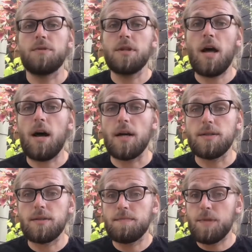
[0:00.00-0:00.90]
the
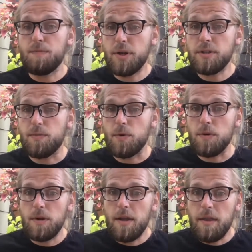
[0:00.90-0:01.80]
laws, the principle.
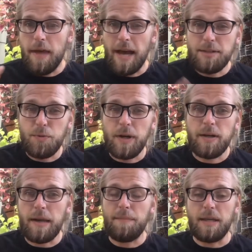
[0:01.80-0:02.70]
That's what
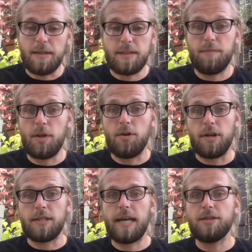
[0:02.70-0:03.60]
it means to be good
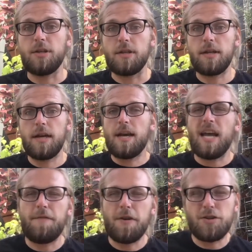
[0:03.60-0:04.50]
intentioned.
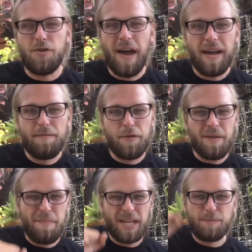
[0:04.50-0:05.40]
If you're trying for
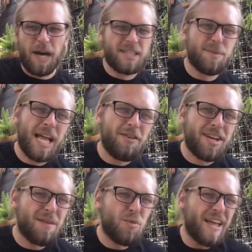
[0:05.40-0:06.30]
the best possible
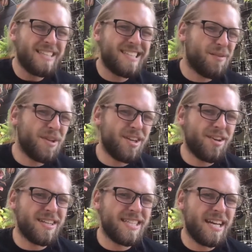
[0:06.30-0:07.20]
outcome, well, that's not really
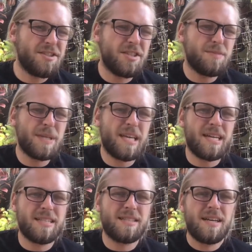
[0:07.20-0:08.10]
good intentions
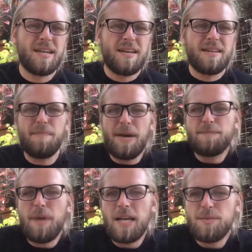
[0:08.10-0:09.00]
because the
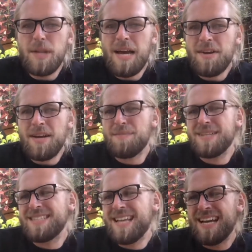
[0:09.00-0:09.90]
best possible outcome
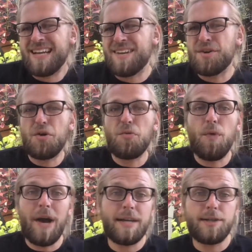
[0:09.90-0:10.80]
is not a good
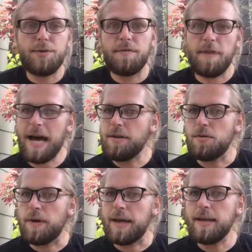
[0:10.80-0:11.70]
way to
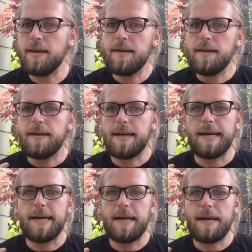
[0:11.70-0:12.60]
evaluate
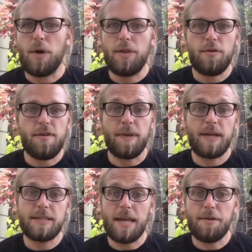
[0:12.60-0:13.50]
uh, whether something
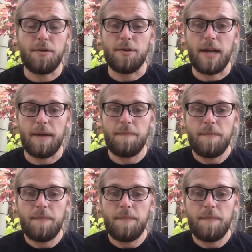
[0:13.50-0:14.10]
is ethical or not.